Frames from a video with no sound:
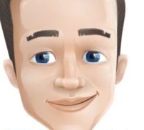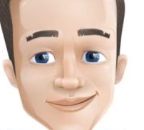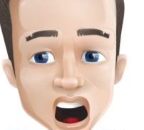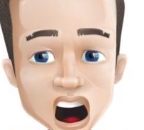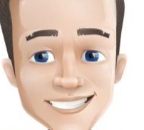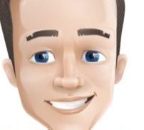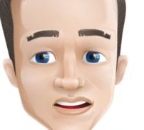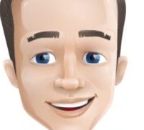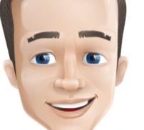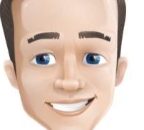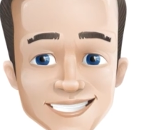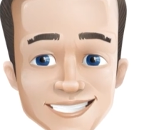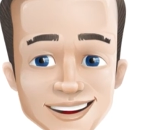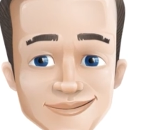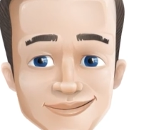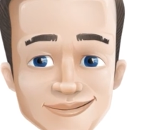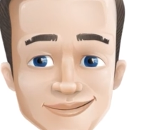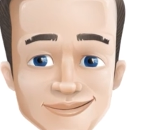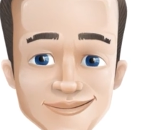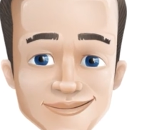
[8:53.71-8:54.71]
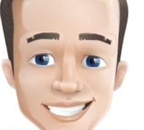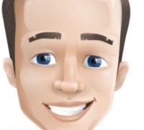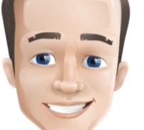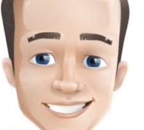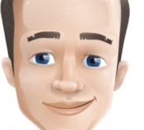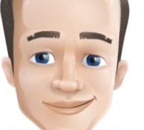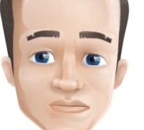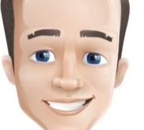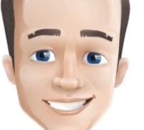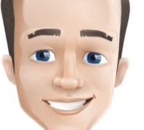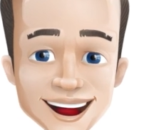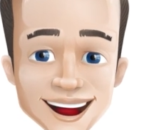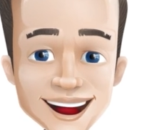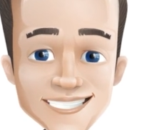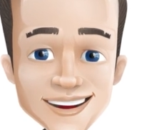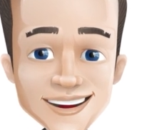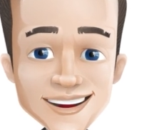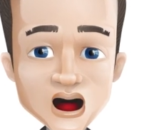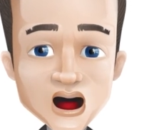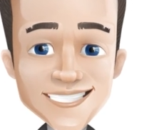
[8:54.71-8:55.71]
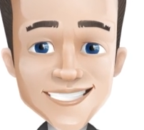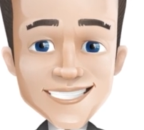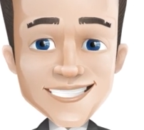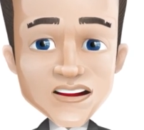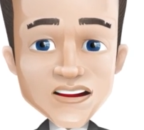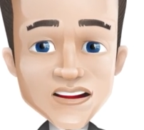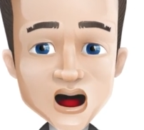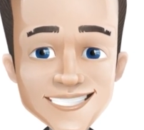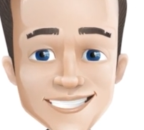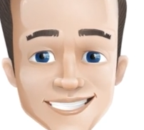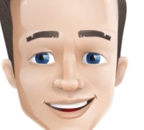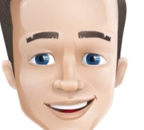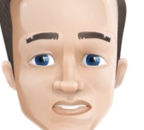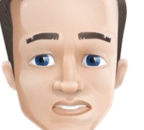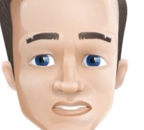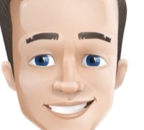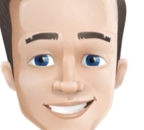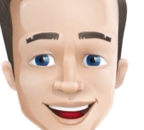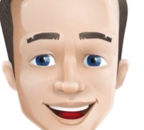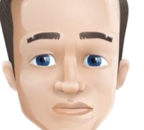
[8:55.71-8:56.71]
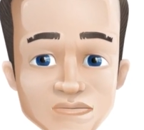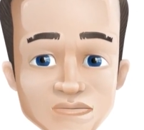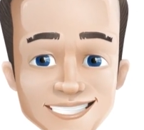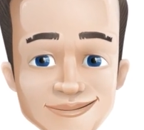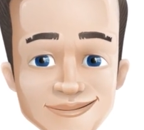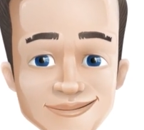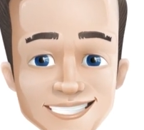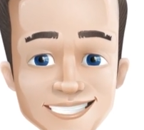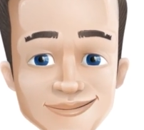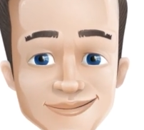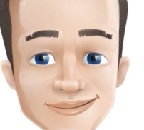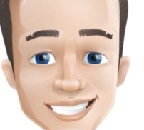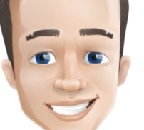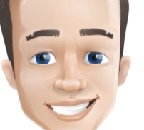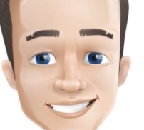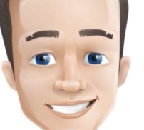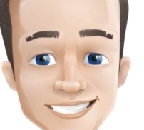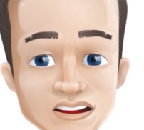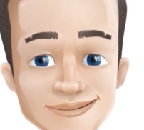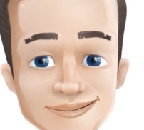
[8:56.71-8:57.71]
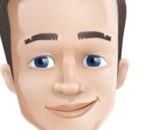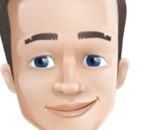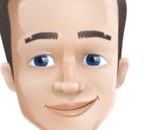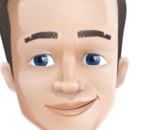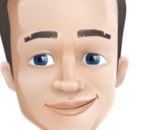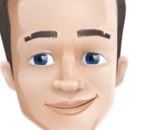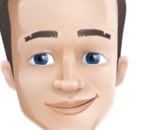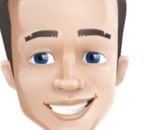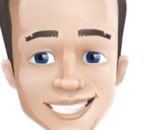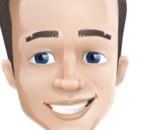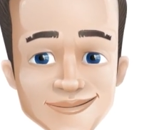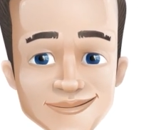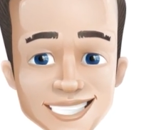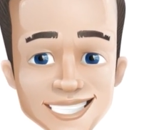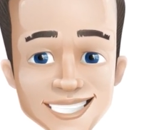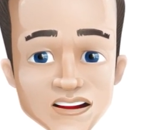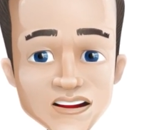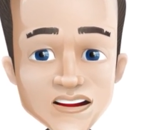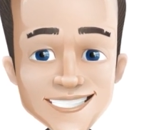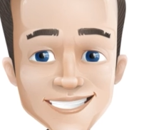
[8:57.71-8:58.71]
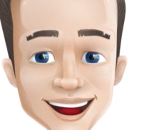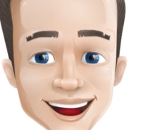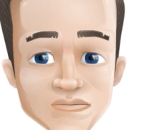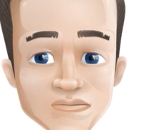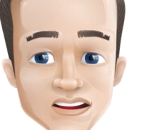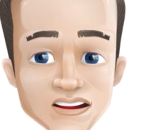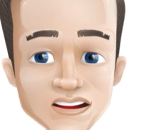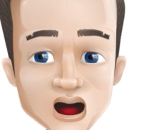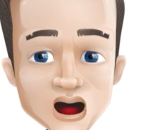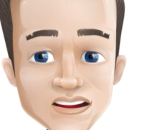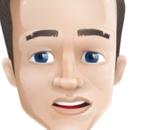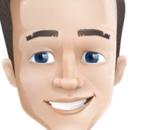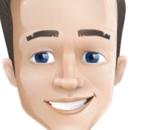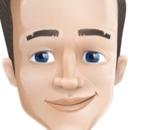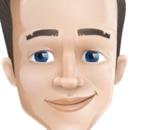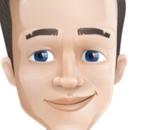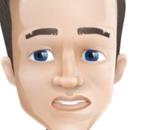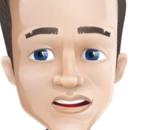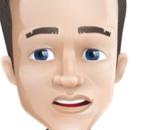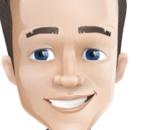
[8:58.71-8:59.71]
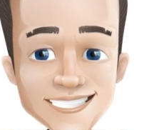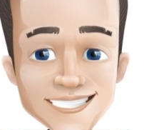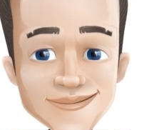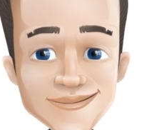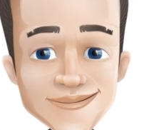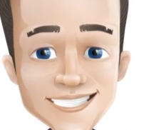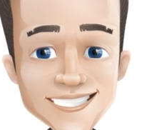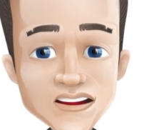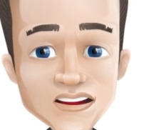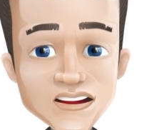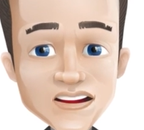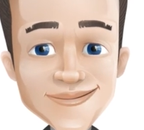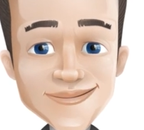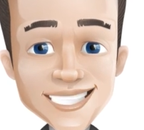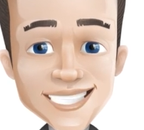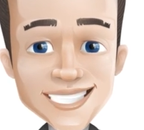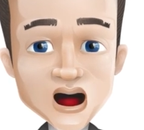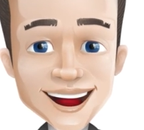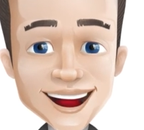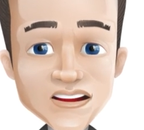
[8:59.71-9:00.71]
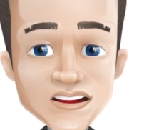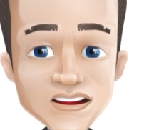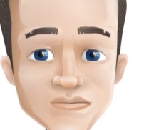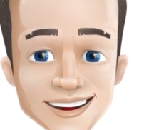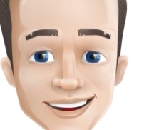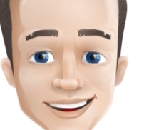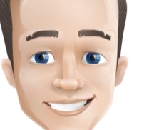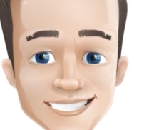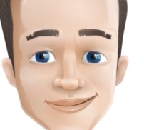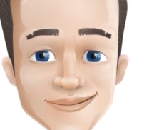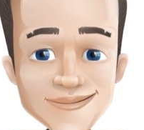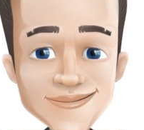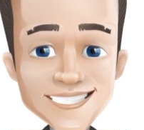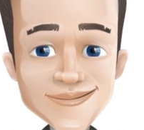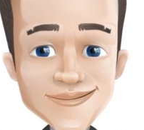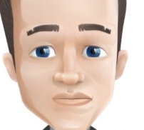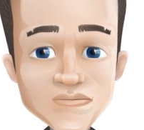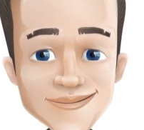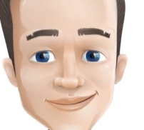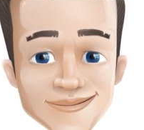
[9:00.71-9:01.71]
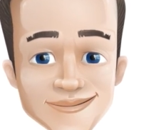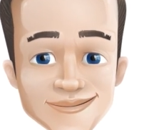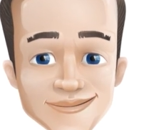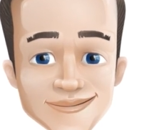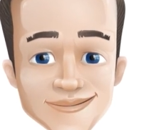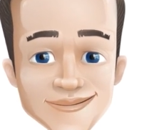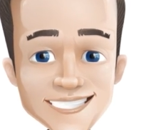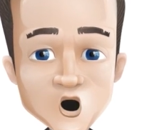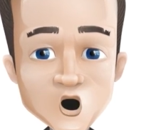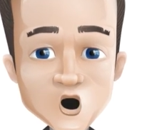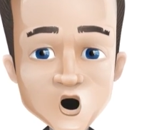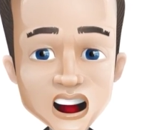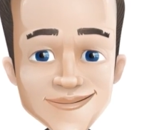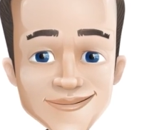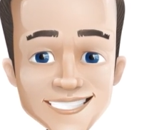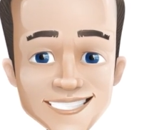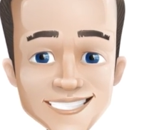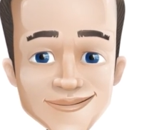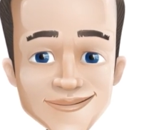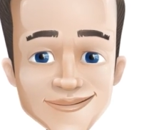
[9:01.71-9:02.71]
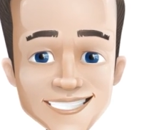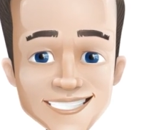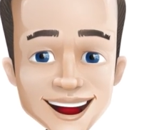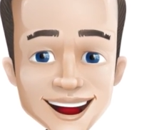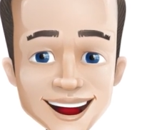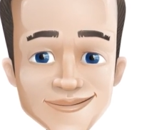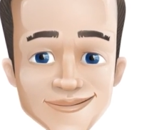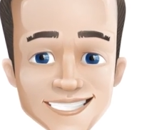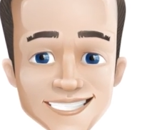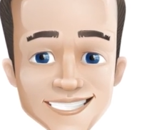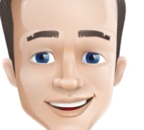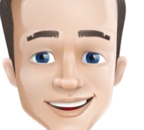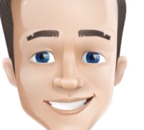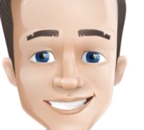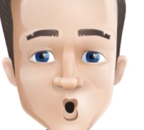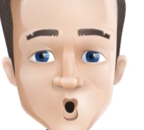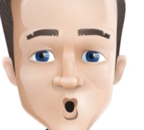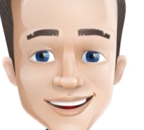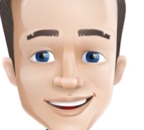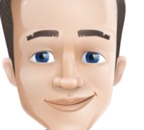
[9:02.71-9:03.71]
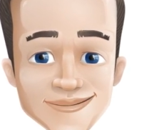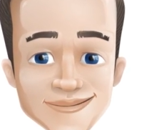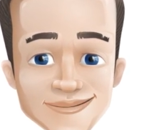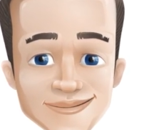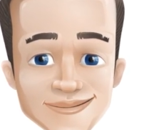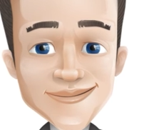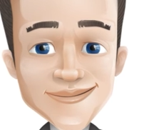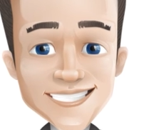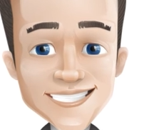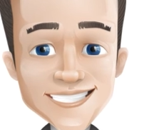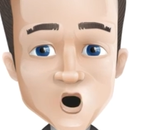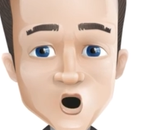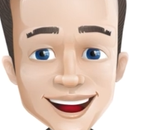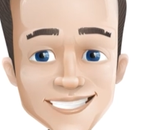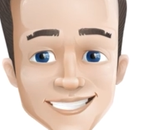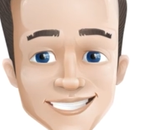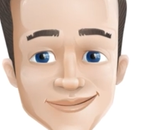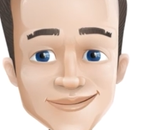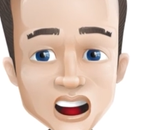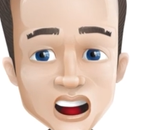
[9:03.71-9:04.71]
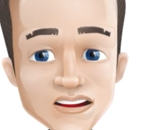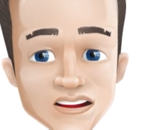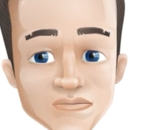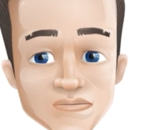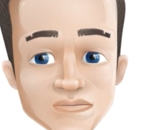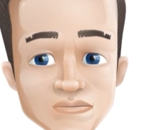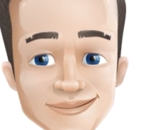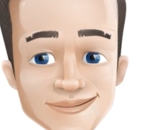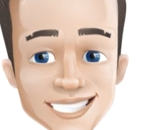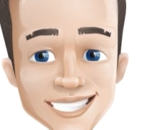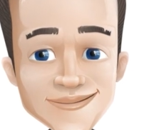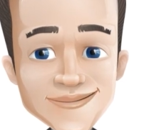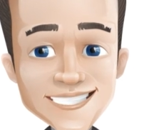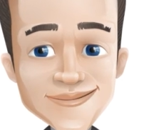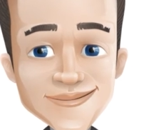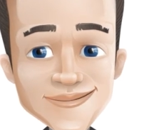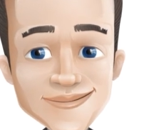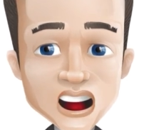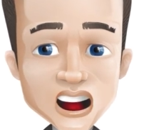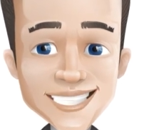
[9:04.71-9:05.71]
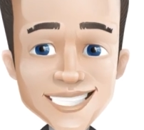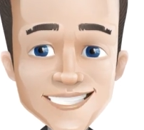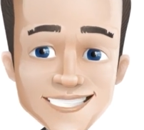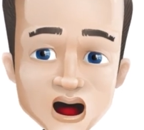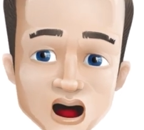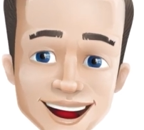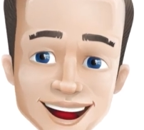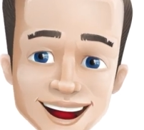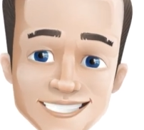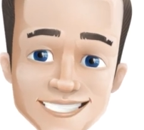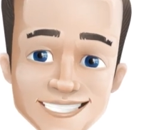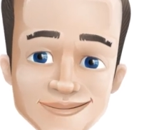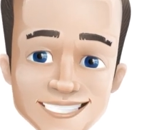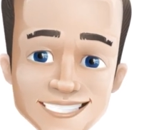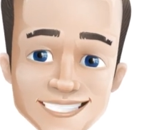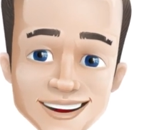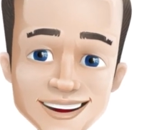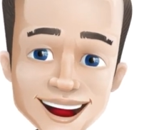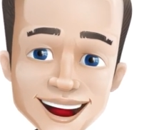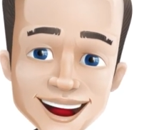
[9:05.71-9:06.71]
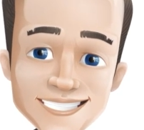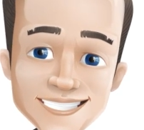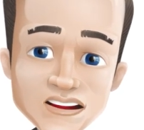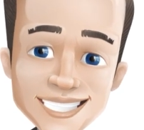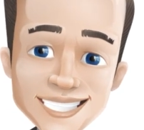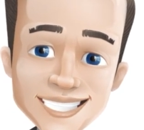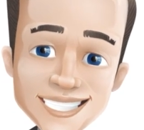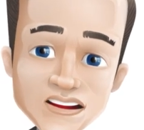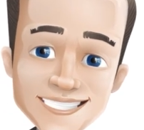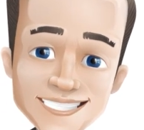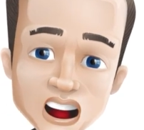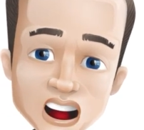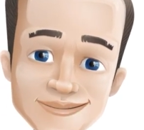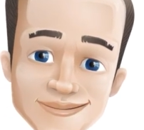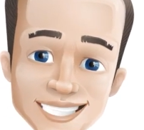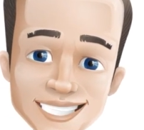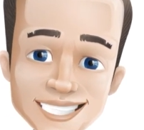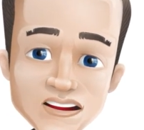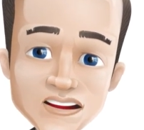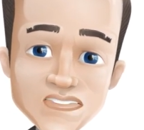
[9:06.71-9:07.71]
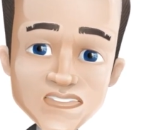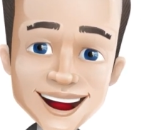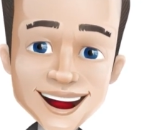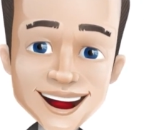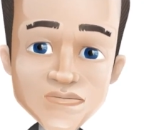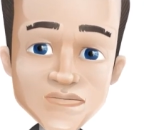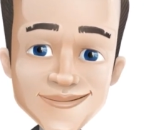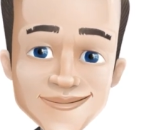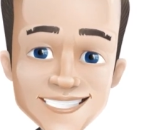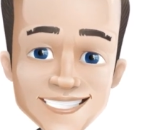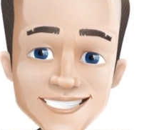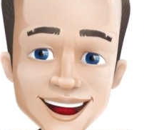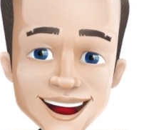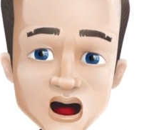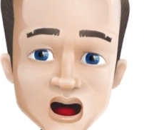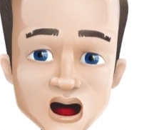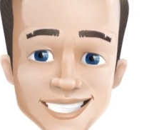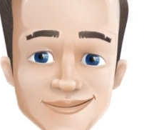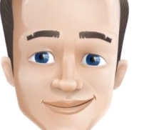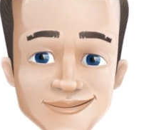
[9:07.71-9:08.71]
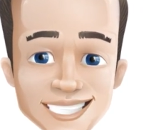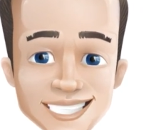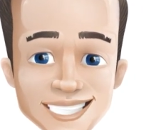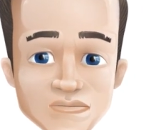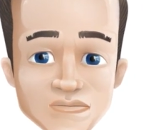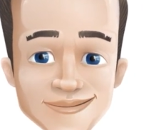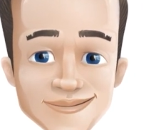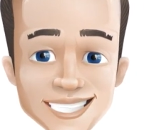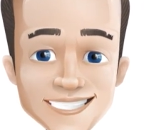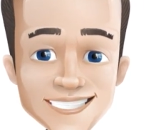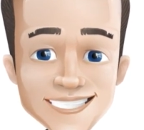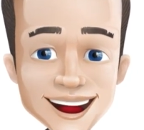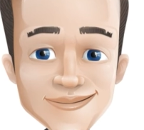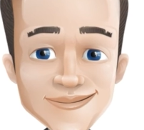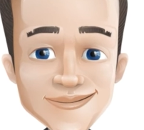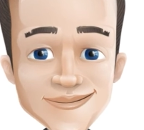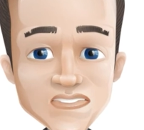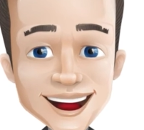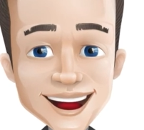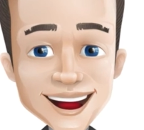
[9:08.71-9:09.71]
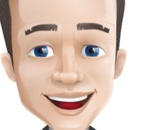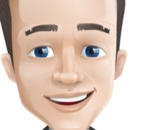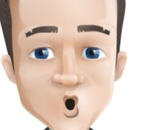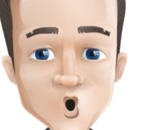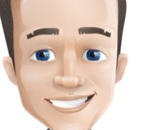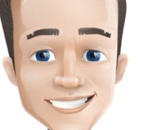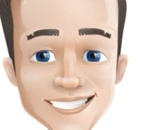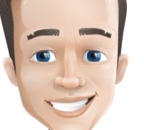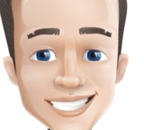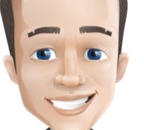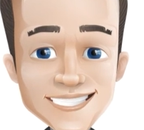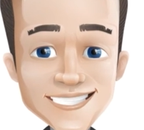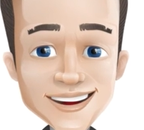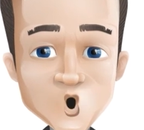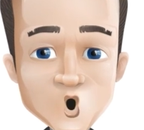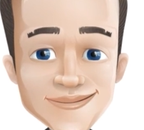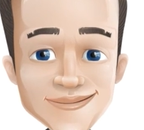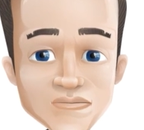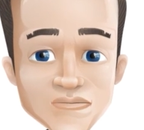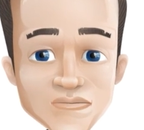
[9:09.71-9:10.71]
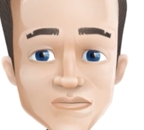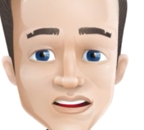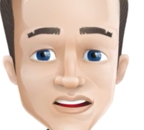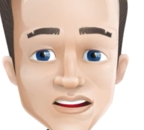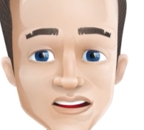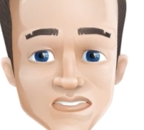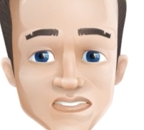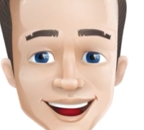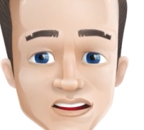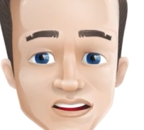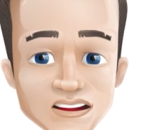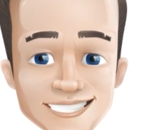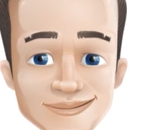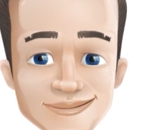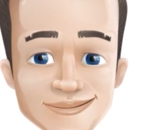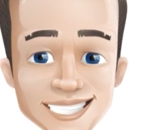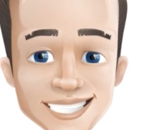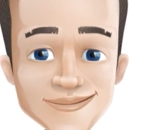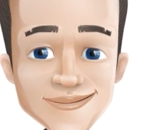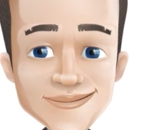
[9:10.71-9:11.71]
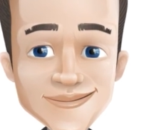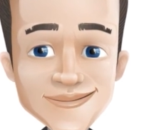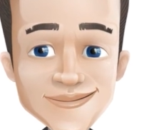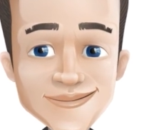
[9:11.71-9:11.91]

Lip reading: Currencies. Some currencies are considered safe havens compared to others. In volatile markets, investors and currency traders may seek to convert holdings of cash into these currencies for protection. Considerations. The assets listed above are not guaranteed to maintain their values during periods of market volatility.